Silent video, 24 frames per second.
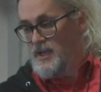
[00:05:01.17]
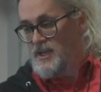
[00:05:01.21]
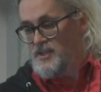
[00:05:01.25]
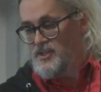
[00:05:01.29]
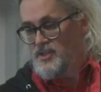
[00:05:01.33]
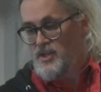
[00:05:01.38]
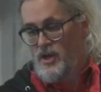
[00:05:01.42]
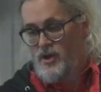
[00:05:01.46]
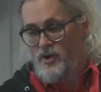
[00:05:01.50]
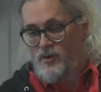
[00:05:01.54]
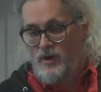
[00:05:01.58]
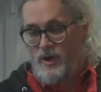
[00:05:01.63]

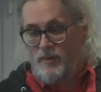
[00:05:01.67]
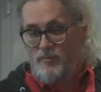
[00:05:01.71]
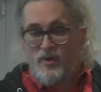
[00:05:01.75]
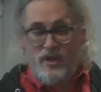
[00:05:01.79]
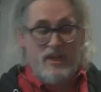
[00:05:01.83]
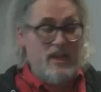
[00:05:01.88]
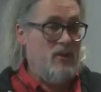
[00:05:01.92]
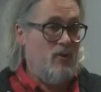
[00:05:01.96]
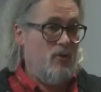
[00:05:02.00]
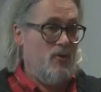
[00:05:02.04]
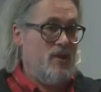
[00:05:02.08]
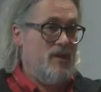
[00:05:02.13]
So I'm
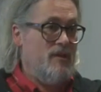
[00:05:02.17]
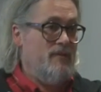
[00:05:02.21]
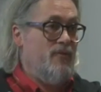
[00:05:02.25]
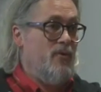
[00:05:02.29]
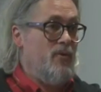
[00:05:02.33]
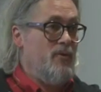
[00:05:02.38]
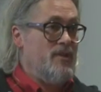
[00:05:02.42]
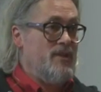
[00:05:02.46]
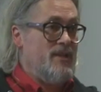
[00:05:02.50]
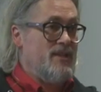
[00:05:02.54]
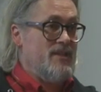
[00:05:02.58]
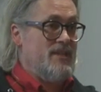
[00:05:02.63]
really looking
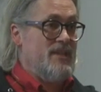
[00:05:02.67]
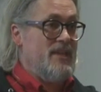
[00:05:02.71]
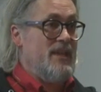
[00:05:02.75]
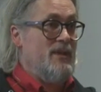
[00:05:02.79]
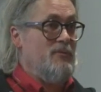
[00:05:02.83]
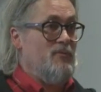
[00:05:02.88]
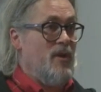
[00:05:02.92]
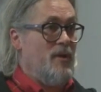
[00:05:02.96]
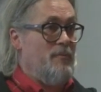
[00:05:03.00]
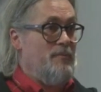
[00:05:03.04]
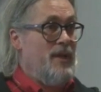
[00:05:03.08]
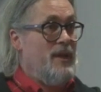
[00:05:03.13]
forward to
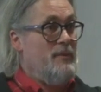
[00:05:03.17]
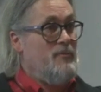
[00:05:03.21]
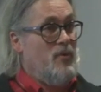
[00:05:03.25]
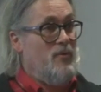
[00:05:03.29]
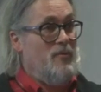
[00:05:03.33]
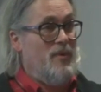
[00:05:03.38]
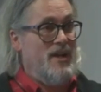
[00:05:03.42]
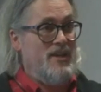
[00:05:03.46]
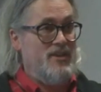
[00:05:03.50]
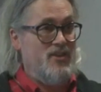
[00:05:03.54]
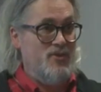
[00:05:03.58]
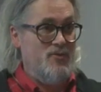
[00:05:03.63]
seeing what people
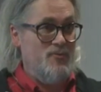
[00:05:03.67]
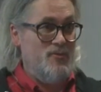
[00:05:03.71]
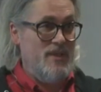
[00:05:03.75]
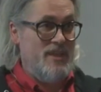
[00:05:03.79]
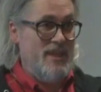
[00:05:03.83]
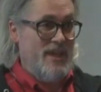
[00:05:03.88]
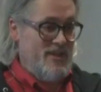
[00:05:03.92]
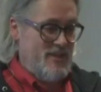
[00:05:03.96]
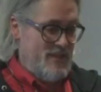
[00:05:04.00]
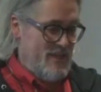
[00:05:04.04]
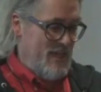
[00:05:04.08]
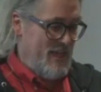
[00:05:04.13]
might do with
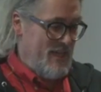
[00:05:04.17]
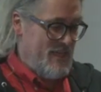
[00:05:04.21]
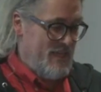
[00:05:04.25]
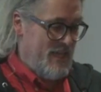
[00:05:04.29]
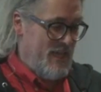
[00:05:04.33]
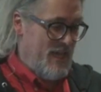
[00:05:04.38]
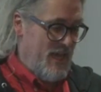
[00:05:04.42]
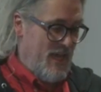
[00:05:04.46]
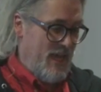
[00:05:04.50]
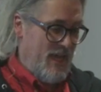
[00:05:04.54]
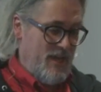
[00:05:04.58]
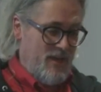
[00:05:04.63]
our
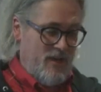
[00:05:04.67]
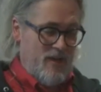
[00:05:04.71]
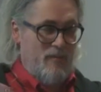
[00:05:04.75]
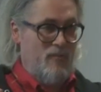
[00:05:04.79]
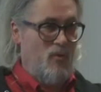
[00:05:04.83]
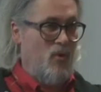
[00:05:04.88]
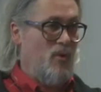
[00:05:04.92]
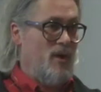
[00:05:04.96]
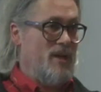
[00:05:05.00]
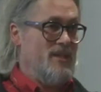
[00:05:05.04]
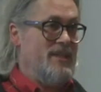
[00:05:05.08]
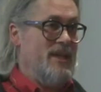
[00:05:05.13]
data, and I'm
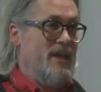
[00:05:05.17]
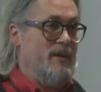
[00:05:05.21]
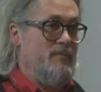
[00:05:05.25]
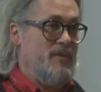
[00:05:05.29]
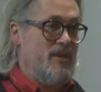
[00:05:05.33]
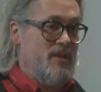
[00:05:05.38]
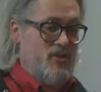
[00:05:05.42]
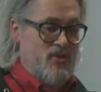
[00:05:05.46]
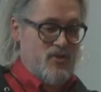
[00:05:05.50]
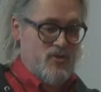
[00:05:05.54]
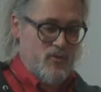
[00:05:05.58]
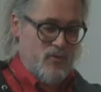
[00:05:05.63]
always
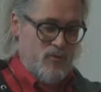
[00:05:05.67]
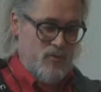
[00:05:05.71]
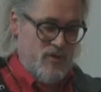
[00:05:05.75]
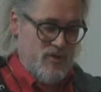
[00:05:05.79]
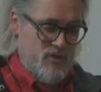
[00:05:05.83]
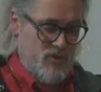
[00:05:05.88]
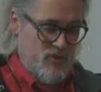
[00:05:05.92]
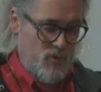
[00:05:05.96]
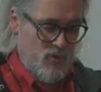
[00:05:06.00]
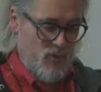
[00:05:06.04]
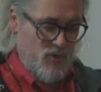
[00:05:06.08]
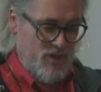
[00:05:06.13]
happy to
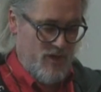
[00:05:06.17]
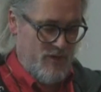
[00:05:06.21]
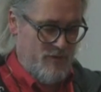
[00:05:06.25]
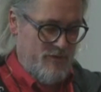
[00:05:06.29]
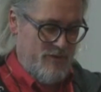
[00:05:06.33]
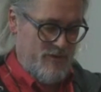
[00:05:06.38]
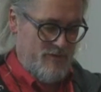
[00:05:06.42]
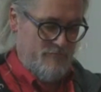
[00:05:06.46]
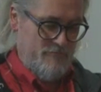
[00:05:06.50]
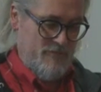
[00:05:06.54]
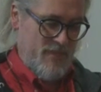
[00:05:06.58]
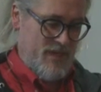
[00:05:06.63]
talk
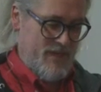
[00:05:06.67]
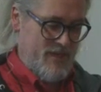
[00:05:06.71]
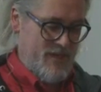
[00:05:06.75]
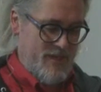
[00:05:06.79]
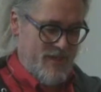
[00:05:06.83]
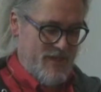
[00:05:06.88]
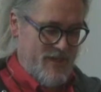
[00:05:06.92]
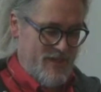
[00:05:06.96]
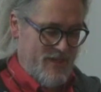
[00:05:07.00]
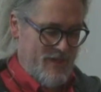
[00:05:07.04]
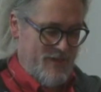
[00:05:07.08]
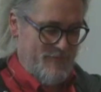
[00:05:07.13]

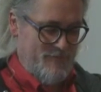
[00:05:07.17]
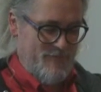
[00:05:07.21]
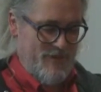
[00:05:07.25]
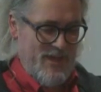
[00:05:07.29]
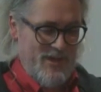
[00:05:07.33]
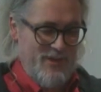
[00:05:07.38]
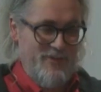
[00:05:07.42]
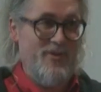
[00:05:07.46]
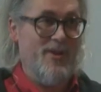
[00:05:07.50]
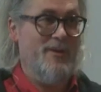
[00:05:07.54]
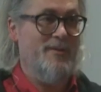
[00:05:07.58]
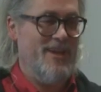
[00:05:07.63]
metadata.
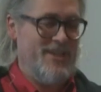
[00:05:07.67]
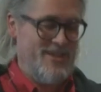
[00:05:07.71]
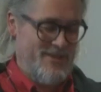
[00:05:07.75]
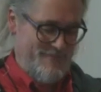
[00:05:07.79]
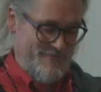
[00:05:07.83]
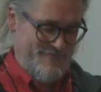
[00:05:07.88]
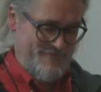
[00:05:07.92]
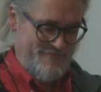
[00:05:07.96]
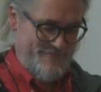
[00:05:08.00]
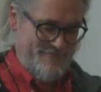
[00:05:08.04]
Thank you very much.